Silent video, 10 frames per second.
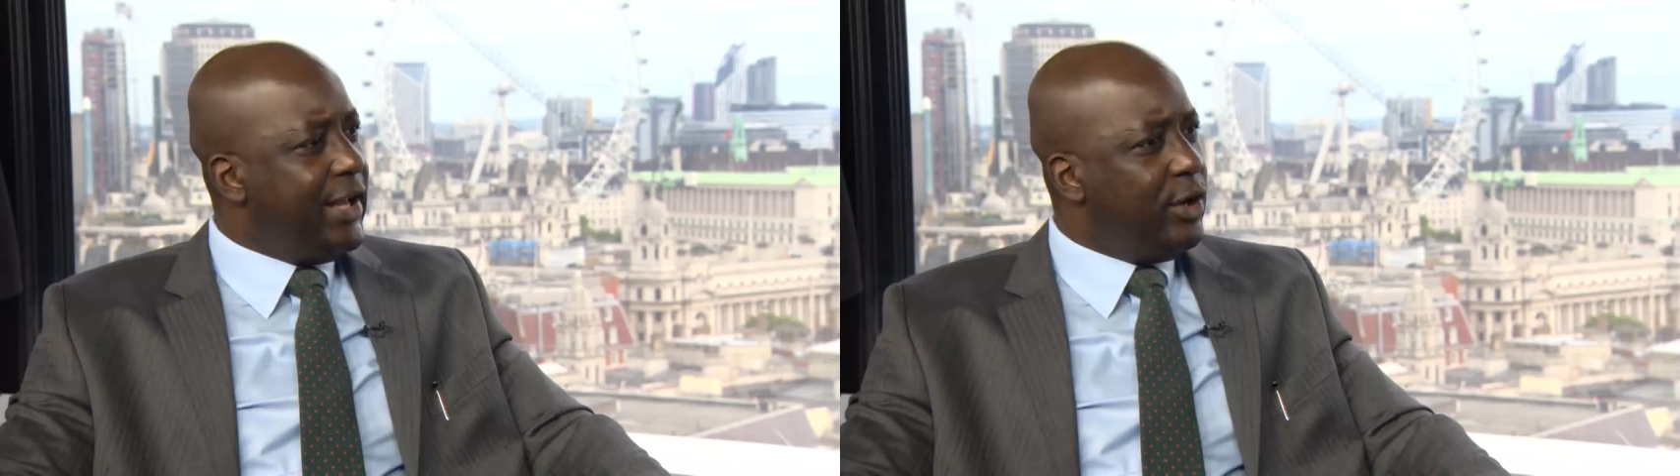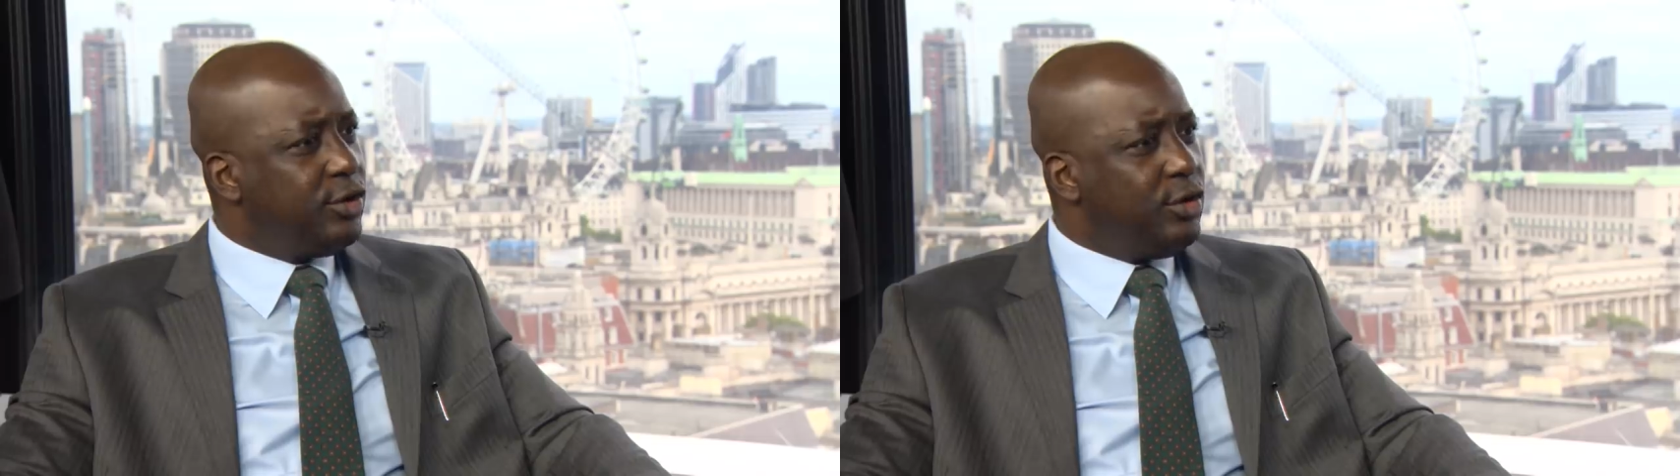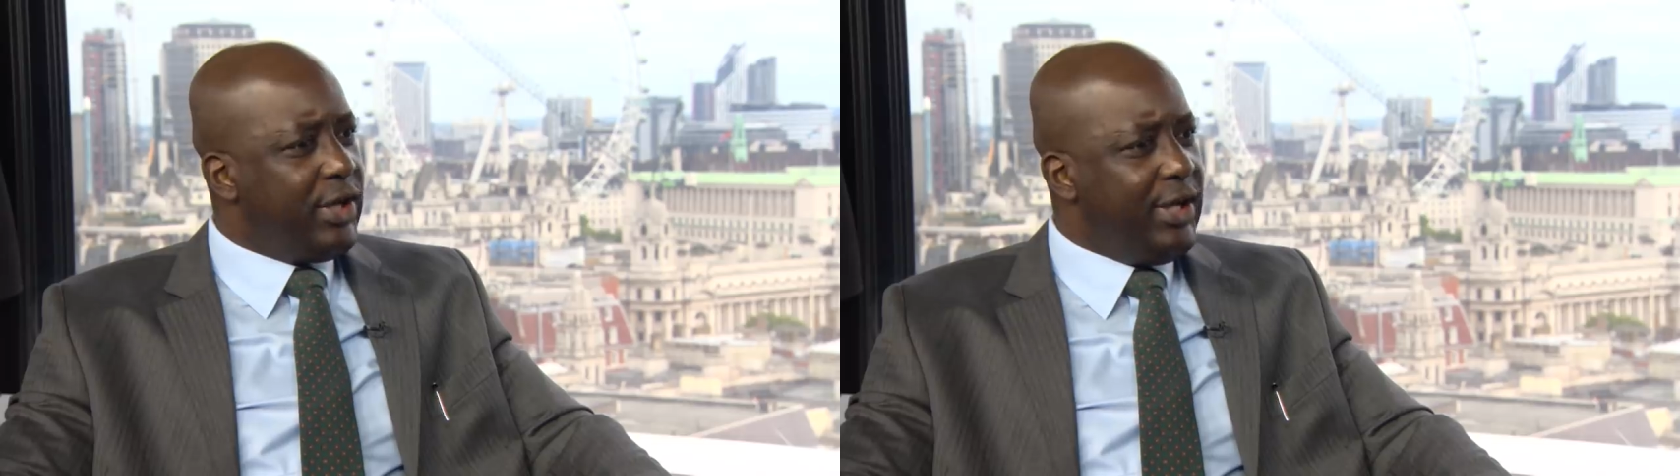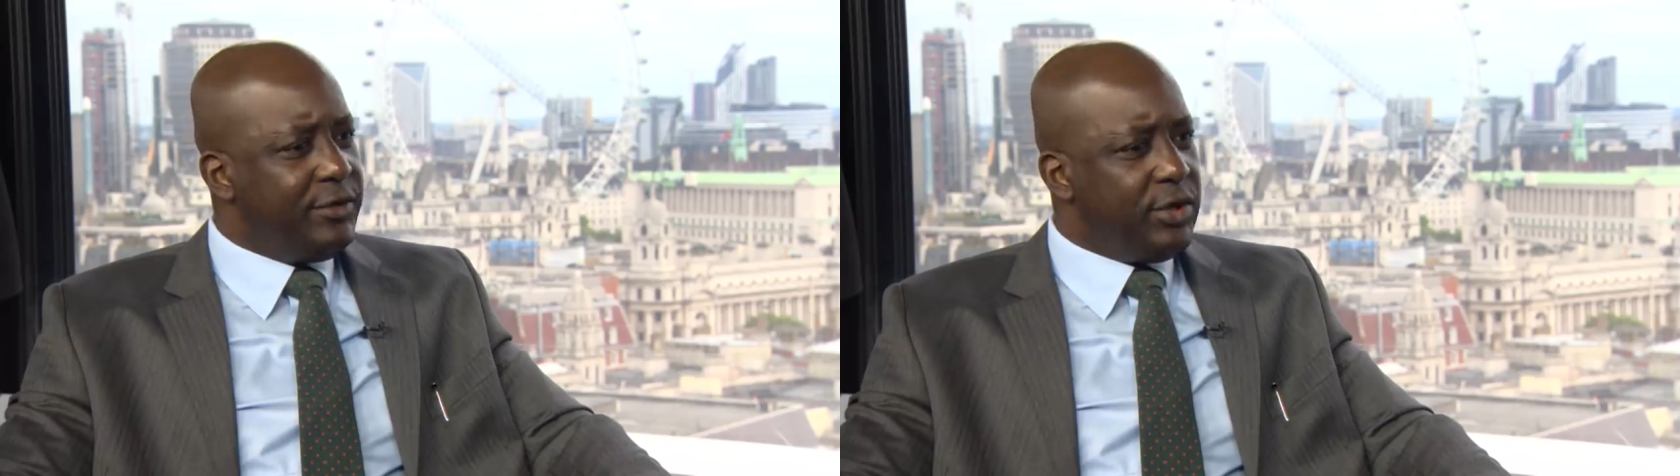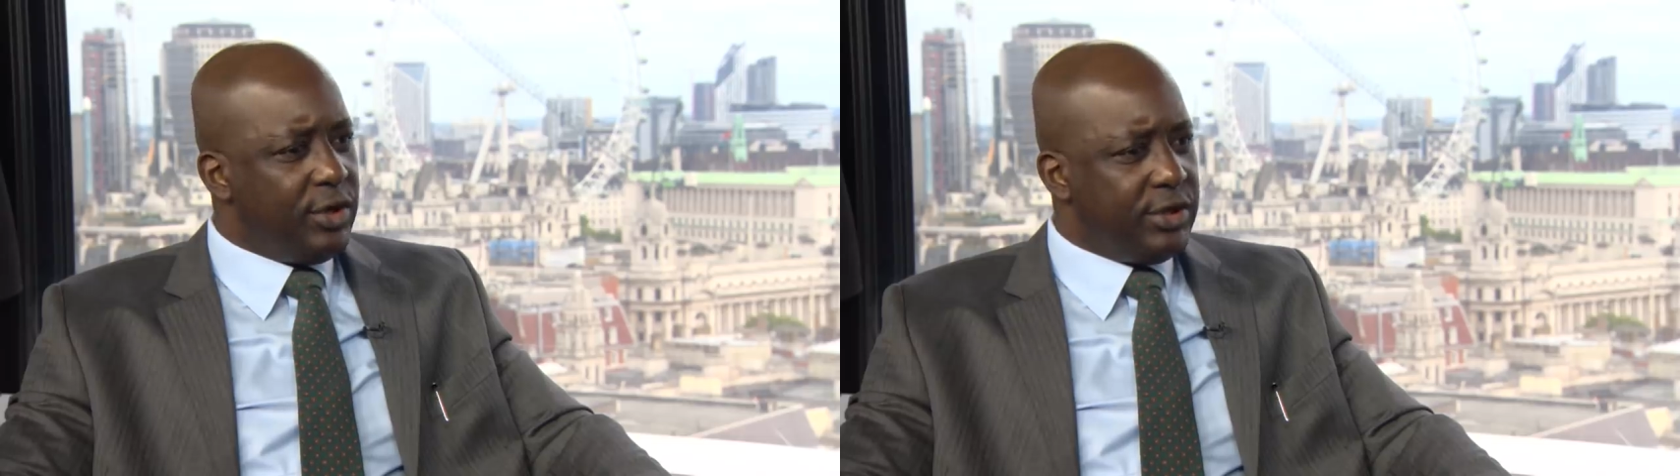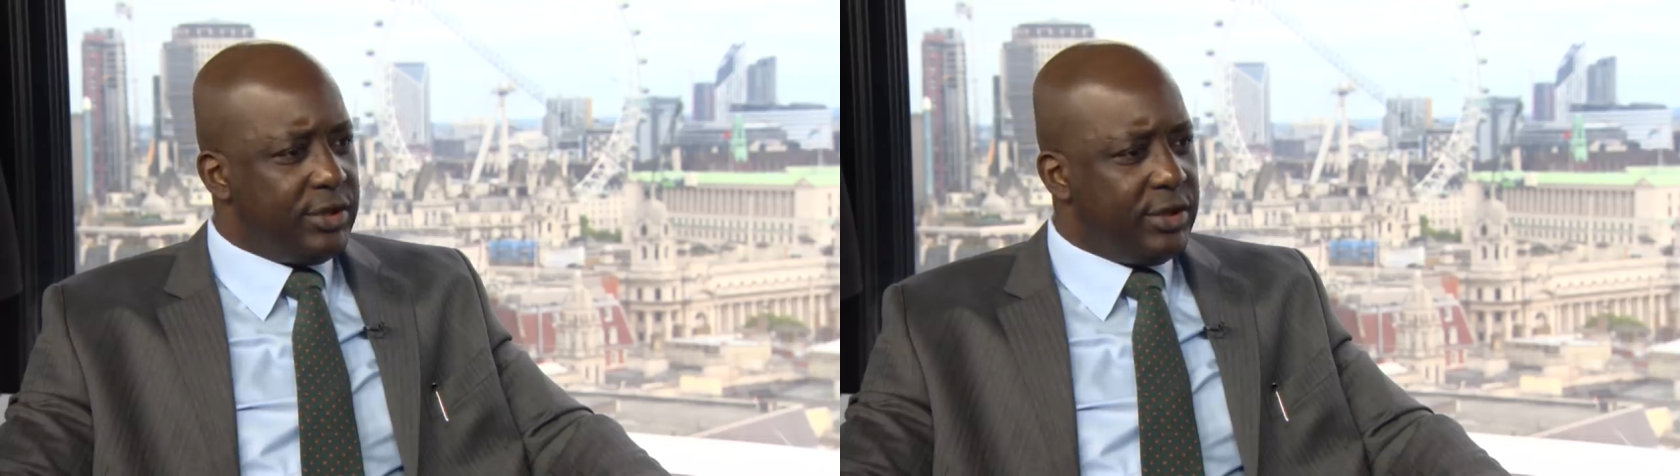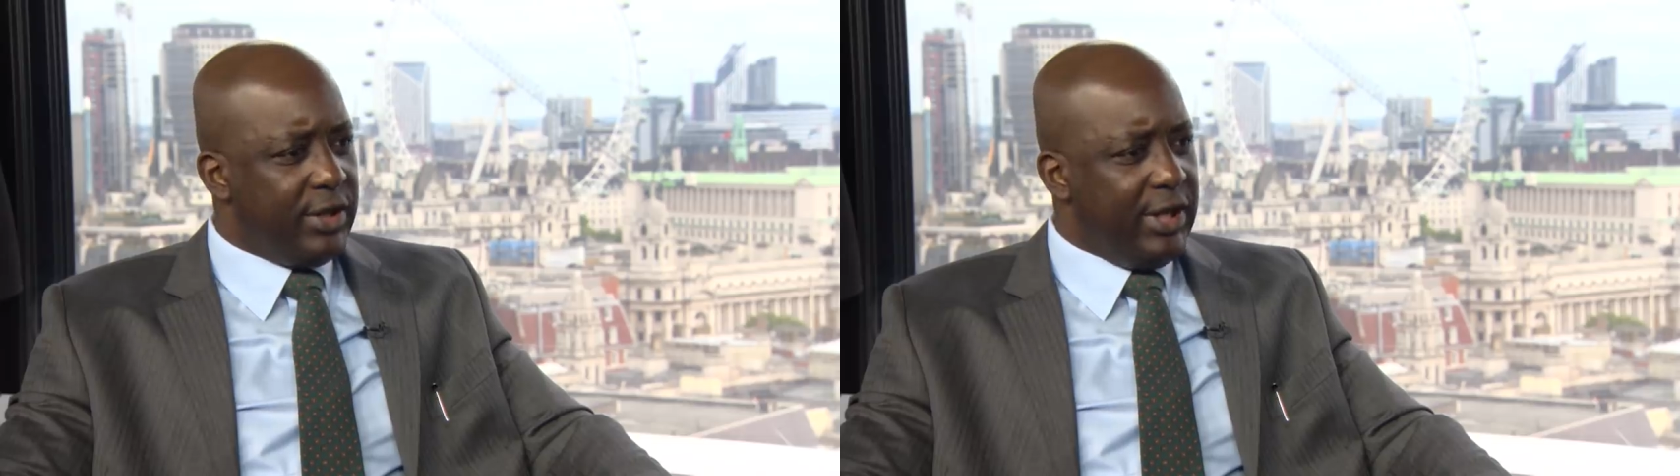it also gives us,